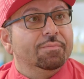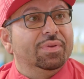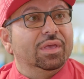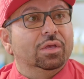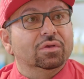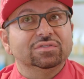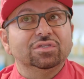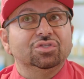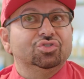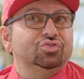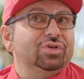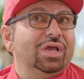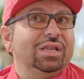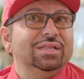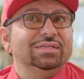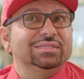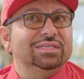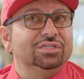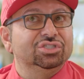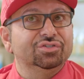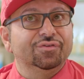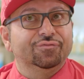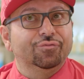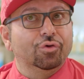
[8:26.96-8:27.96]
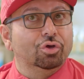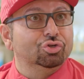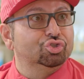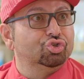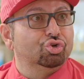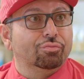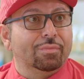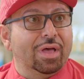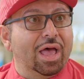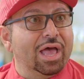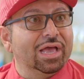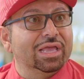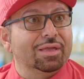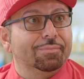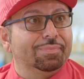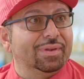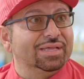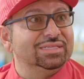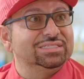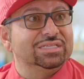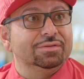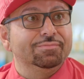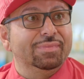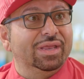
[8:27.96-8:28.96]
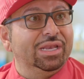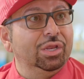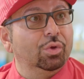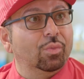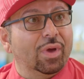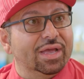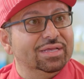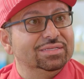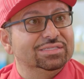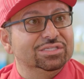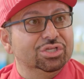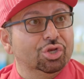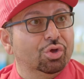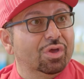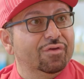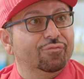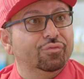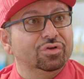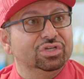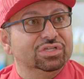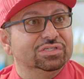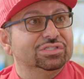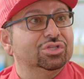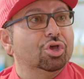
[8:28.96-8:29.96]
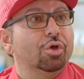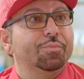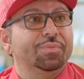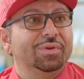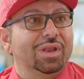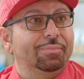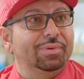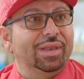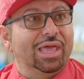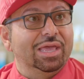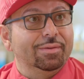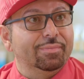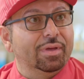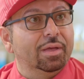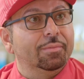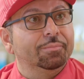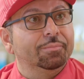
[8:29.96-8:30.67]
Because Australia is such a virginal marketplace in many ways, you know, if we just open up labour.